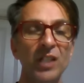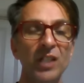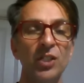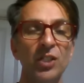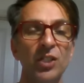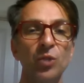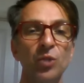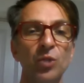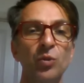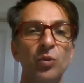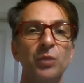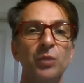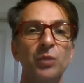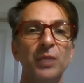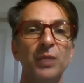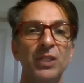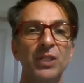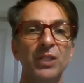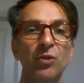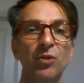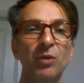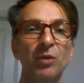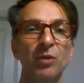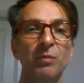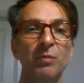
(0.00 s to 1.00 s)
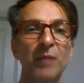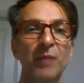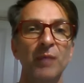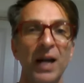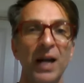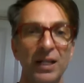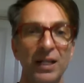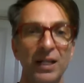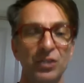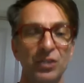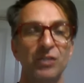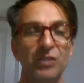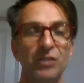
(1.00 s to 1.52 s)
you would be doing
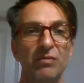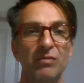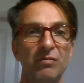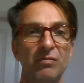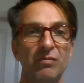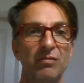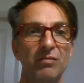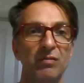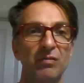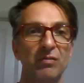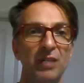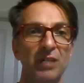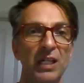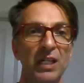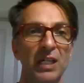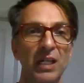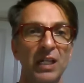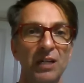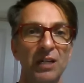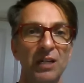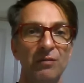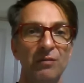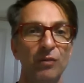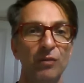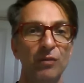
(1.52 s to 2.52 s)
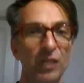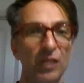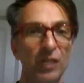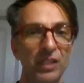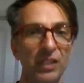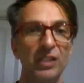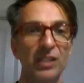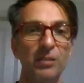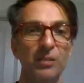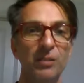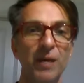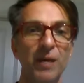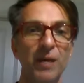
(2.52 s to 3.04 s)
March, uh, for
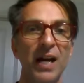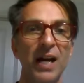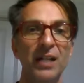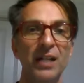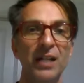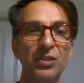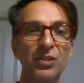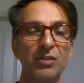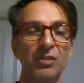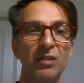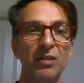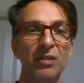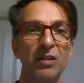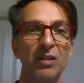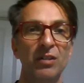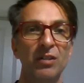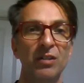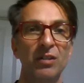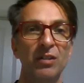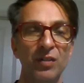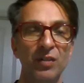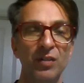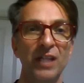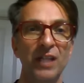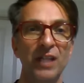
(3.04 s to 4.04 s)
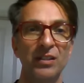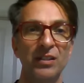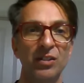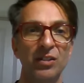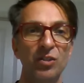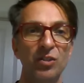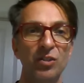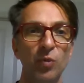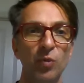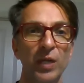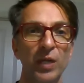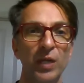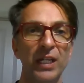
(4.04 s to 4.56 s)
instance, March
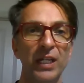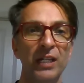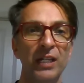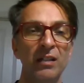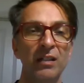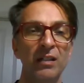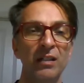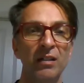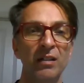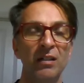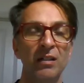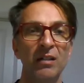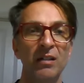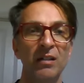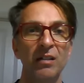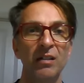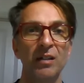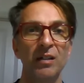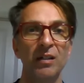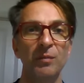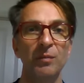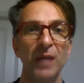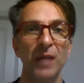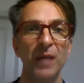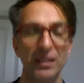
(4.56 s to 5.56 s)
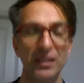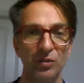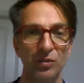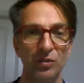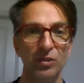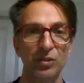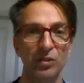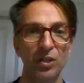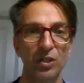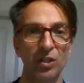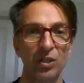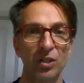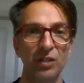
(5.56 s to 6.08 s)
2020 BAS
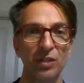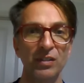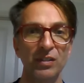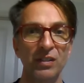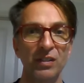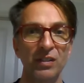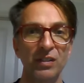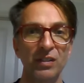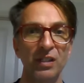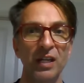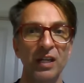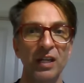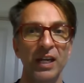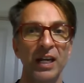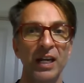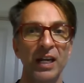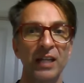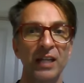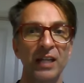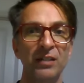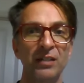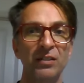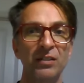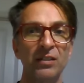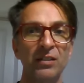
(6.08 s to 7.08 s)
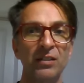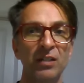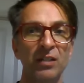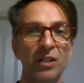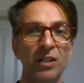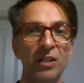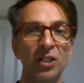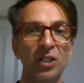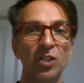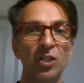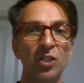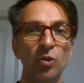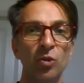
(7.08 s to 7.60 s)
returns, and
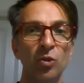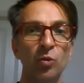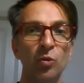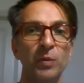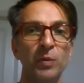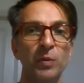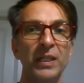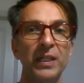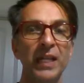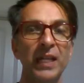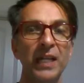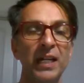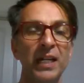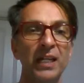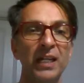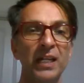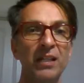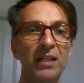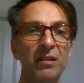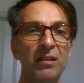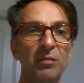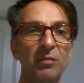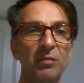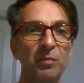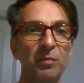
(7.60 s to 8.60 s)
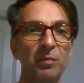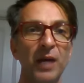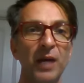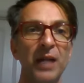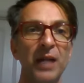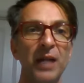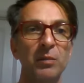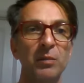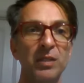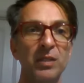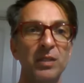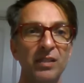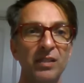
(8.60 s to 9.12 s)
you'll be getting
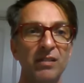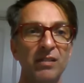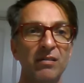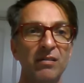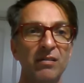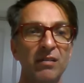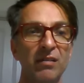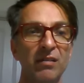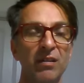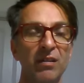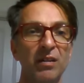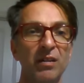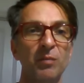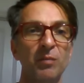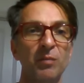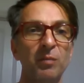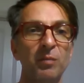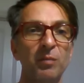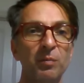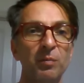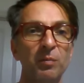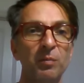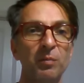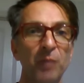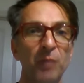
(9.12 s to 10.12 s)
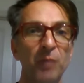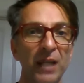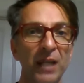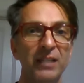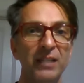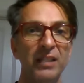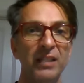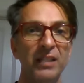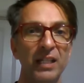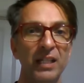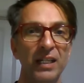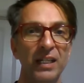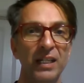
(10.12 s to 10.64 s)
payments
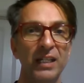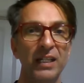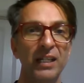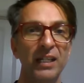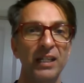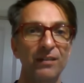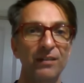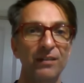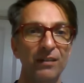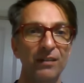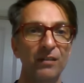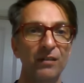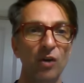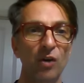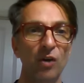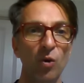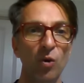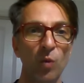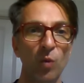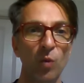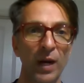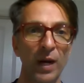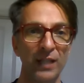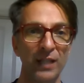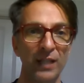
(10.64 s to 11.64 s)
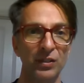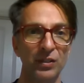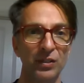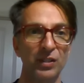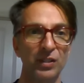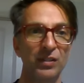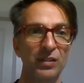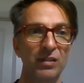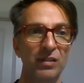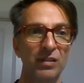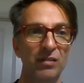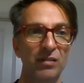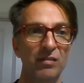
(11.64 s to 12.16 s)
basically if you've got
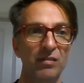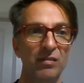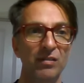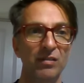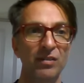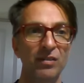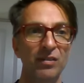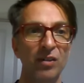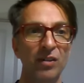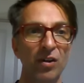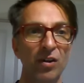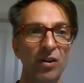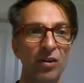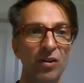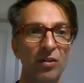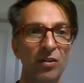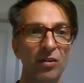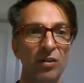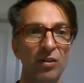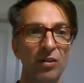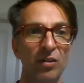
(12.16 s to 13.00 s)
wages. So